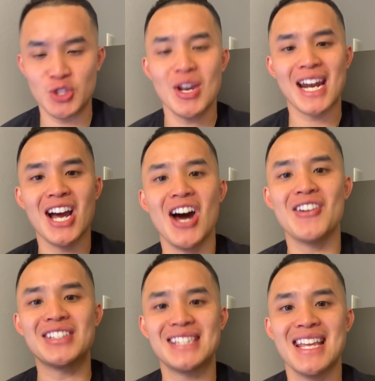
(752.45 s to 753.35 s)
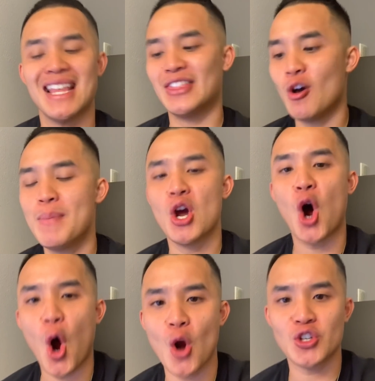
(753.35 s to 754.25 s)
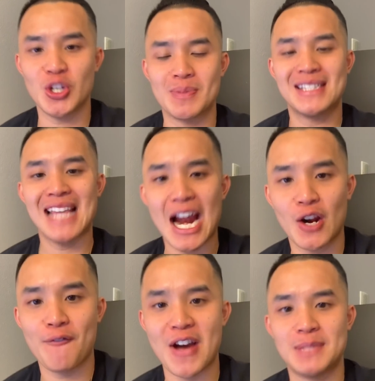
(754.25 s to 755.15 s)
you got to understand that there'll be hardship, sacrifice,